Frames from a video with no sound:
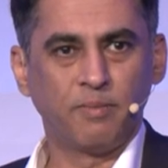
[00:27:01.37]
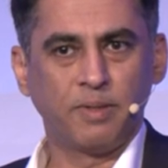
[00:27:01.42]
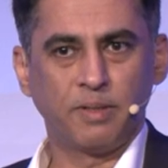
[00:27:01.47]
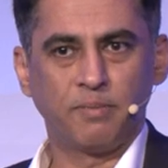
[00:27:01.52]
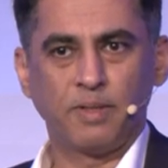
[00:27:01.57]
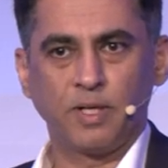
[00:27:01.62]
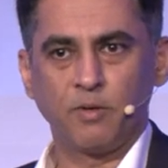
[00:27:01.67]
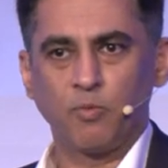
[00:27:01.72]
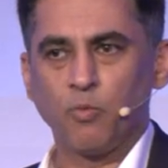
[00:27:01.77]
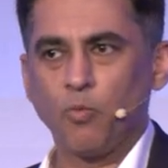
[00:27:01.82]
bit
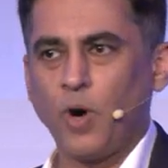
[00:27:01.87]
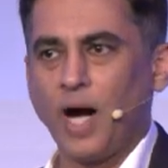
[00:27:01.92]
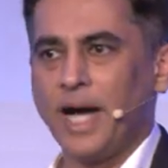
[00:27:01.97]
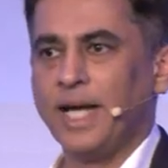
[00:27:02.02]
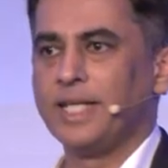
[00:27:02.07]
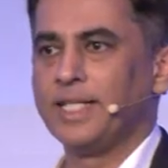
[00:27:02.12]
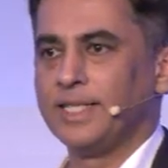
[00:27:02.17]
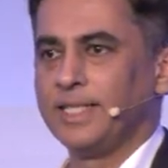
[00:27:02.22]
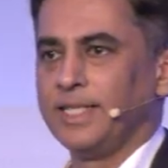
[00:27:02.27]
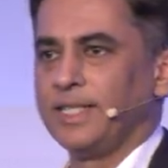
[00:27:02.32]
about
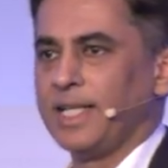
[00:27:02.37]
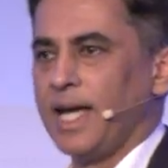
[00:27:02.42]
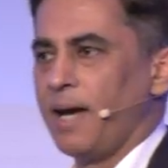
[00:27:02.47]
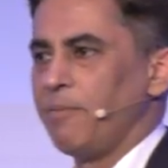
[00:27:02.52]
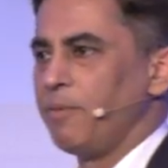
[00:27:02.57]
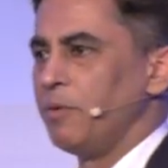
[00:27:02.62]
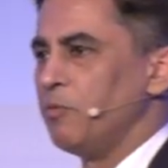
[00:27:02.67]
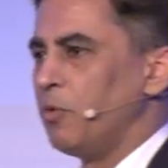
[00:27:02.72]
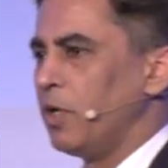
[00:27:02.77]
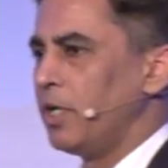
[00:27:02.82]
why does this
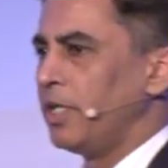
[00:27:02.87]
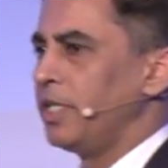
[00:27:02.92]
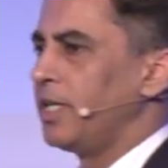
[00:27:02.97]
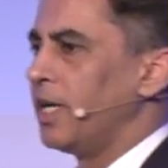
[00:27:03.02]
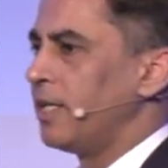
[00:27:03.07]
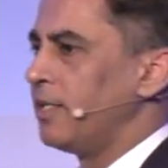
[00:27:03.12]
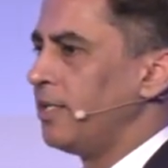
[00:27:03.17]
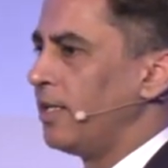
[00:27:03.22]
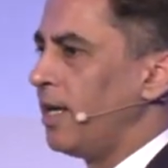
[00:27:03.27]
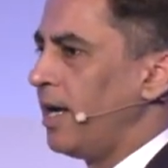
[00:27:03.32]
happen? What are the
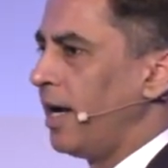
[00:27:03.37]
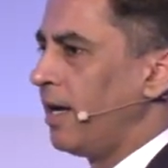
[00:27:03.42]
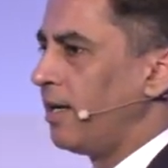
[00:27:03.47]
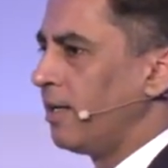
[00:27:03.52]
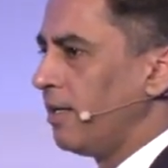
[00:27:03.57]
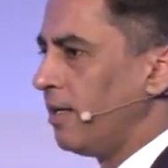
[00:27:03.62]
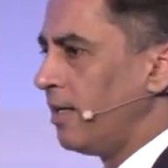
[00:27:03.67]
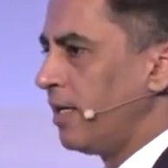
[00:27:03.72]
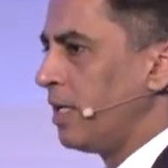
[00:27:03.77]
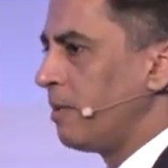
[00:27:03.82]

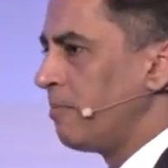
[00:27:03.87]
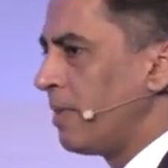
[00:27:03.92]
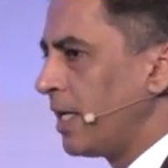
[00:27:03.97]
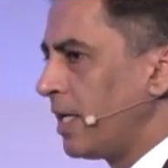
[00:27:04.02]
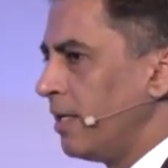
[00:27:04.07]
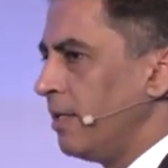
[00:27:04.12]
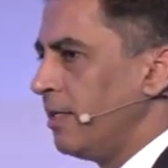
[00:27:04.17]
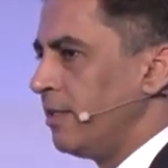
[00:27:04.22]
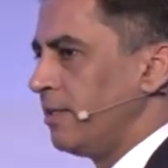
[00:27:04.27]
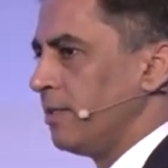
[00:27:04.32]
underlying learning
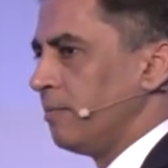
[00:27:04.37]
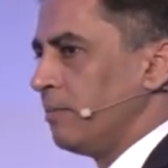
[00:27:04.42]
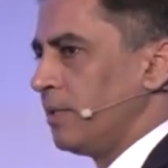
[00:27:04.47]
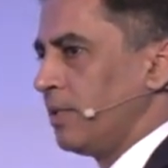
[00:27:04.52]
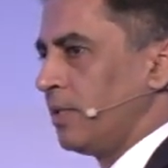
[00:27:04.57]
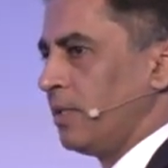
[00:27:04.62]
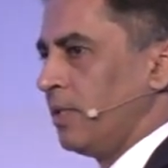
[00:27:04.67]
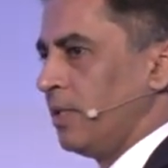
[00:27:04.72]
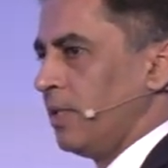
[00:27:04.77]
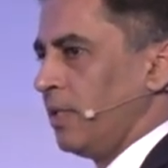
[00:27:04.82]

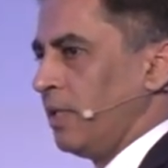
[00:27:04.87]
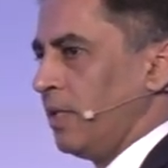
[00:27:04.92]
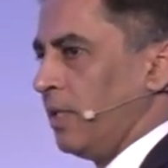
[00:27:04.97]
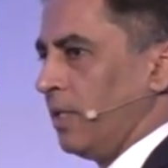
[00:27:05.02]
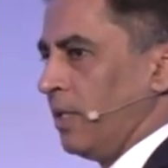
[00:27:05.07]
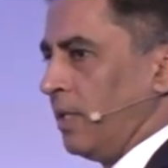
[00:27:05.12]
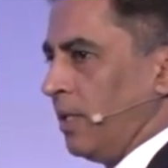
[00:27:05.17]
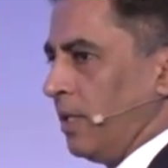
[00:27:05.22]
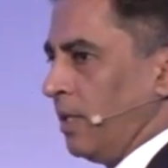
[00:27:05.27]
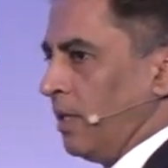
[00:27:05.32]
mechanisms?
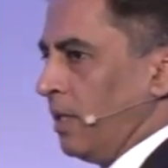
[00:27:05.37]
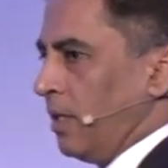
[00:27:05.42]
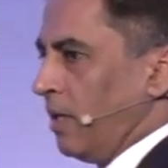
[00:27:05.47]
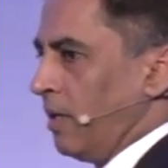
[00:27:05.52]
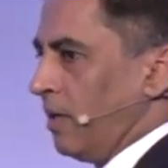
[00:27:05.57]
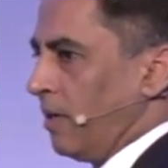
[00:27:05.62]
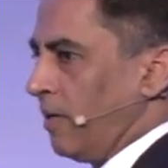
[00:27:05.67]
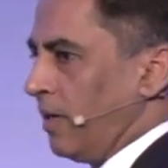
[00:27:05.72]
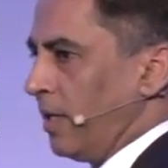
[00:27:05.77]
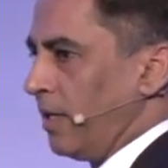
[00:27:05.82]

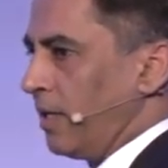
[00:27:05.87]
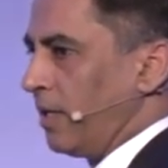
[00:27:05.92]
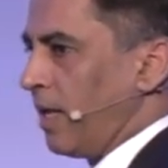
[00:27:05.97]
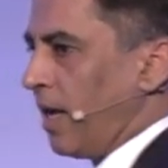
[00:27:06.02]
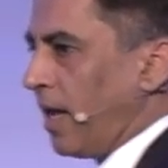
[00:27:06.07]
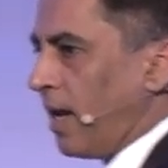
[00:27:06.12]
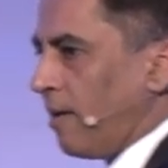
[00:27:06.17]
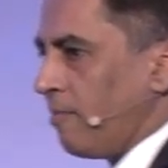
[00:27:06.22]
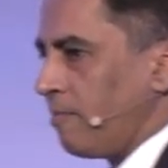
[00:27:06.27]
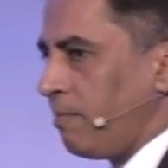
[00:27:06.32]
Right?
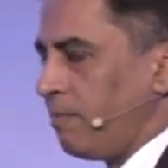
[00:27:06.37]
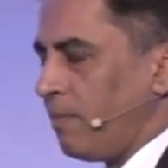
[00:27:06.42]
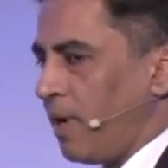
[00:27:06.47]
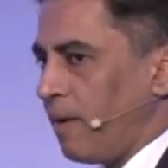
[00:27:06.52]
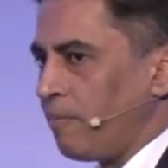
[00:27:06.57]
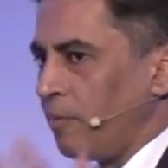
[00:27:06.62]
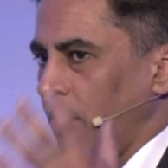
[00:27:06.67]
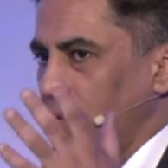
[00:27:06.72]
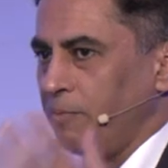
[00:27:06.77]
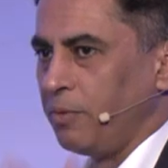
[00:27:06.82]
And I,
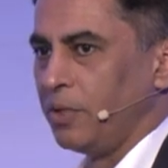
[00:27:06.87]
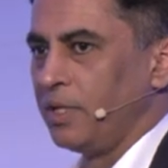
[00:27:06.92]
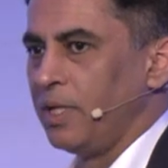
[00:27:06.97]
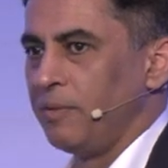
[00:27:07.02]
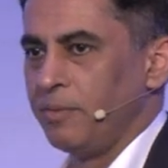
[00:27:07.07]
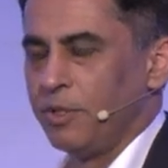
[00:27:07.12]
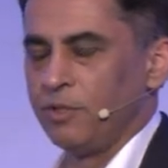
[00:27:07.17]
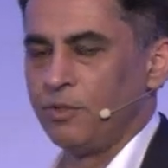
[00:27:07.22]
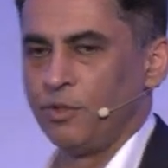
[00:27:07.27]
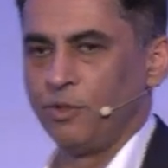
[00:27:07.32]
am going to put
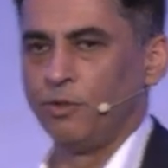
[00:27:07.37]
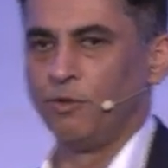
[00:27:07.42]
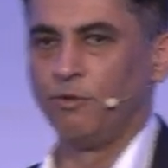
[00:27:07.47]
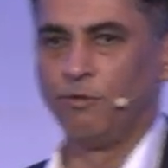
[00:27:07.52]
them into